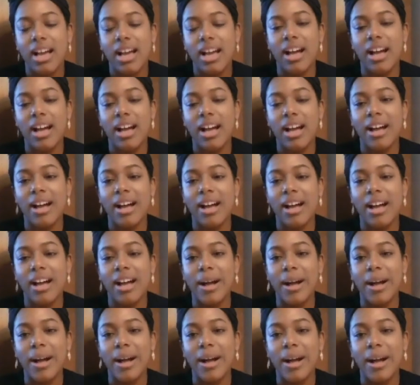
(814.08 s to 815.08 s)
Mm-hmm.
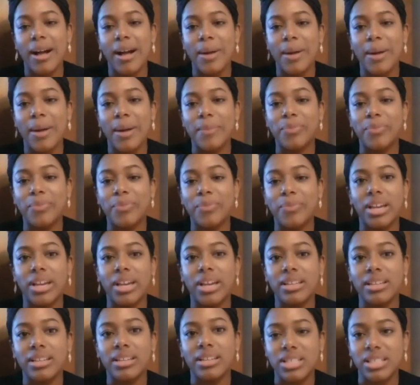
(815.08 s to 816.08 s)
But it
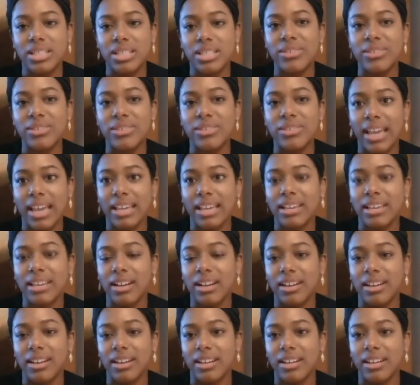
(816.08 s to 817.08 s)
was clear that like,
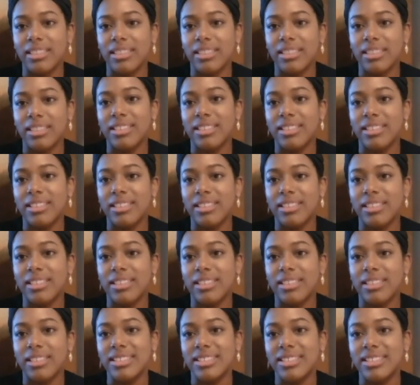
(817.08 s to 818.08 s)
this
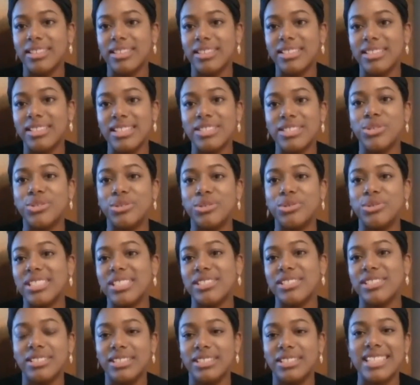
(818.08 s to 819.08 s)
institution still
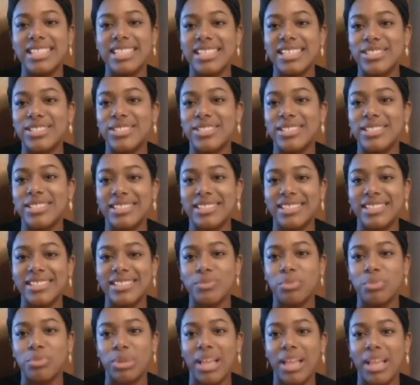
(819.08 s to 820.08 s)
needs this
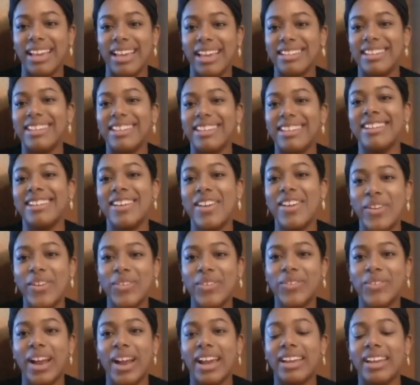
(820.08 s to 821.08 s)
play,
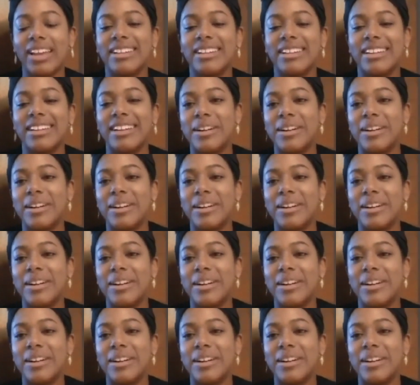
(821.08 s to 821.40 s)
right?